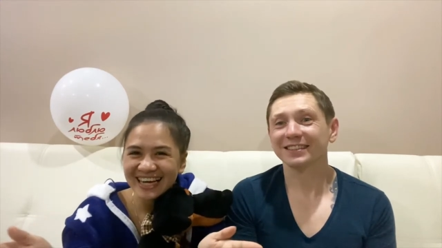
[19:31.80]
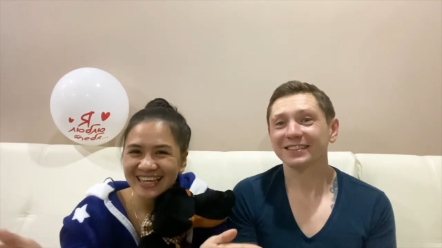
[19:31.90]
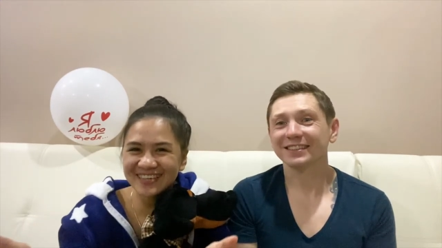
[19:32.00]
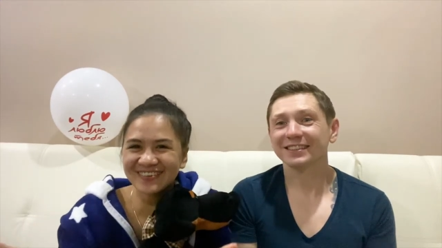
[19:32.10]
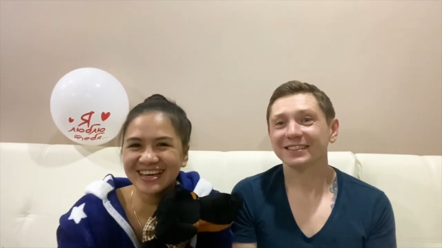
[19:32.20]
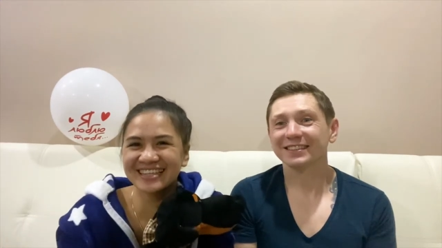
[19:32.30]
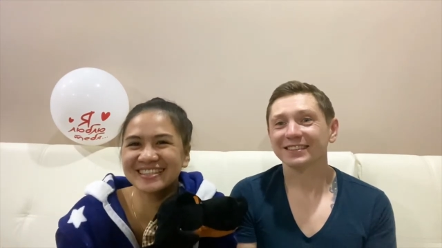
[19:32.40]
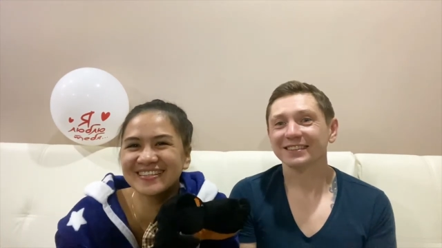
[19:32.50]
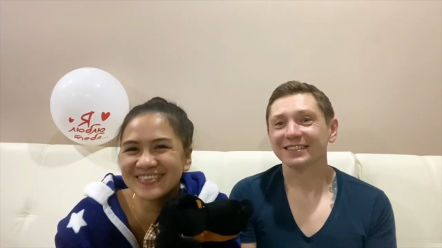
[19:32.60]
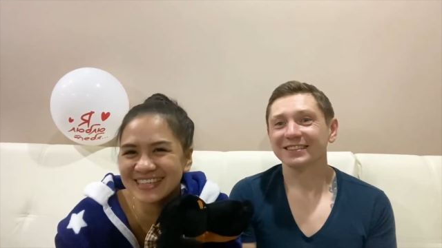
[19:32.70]
Speaker 1: You can
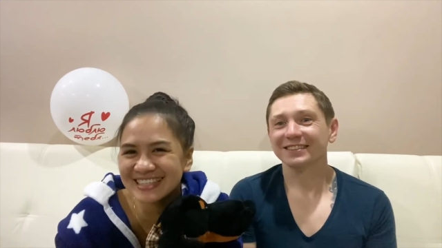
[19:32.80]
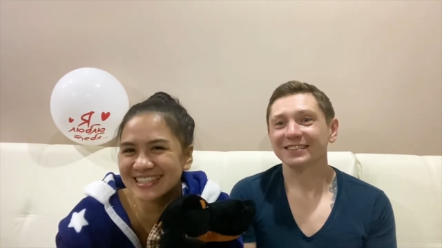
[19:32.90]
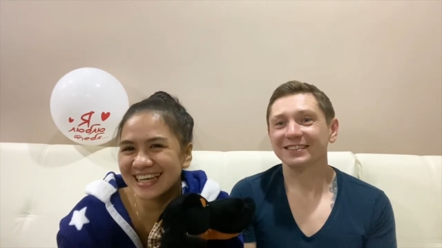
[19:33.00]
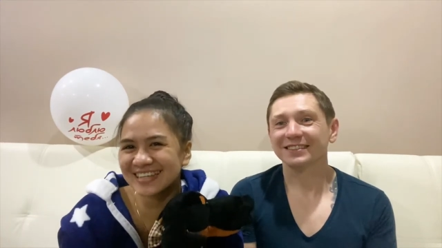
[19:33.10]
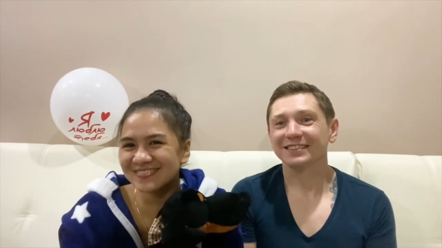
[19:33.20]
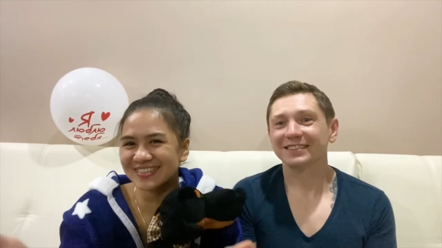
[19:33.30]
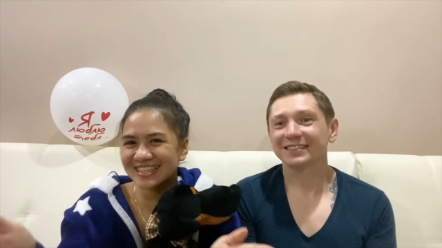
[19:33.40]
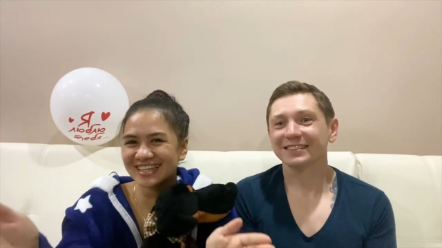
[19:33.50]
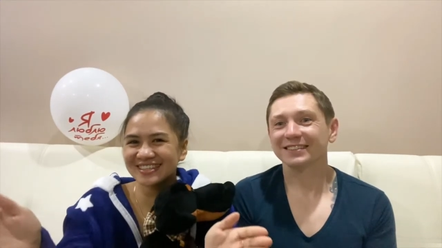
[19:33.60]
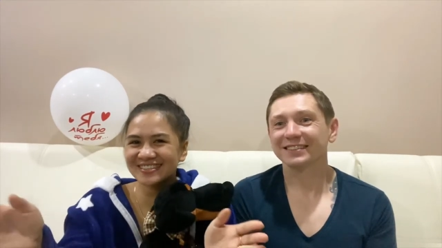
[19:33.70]
go inside
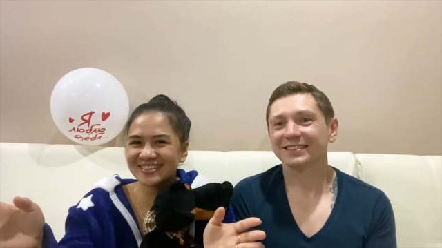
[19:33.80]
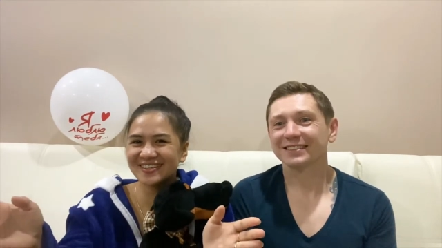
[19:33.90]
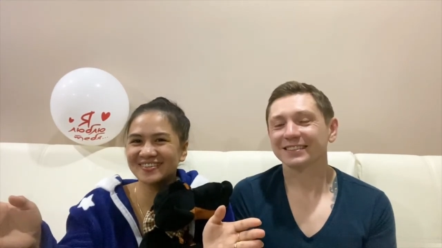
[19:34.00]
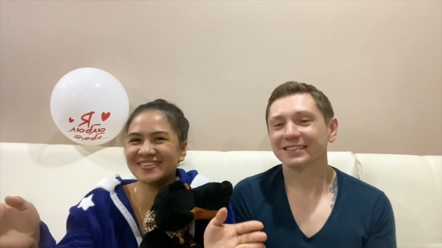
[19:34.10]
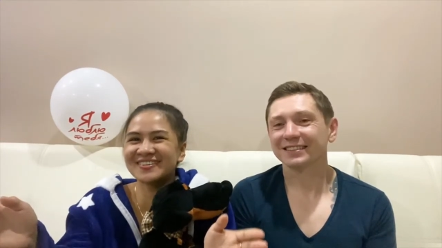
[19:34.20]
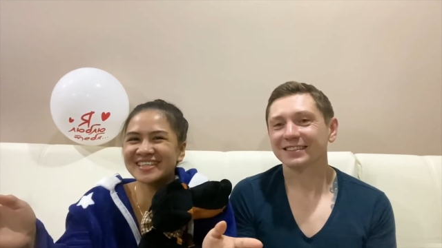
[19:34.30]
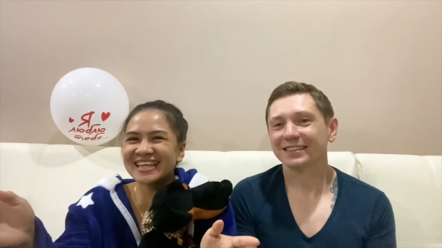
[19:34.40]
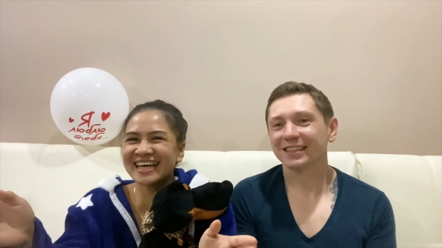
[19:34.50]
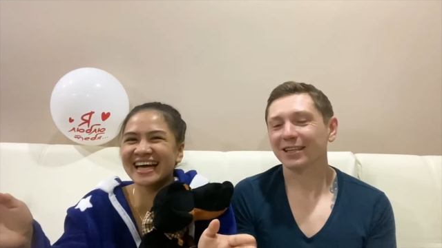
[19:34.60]
without clothes.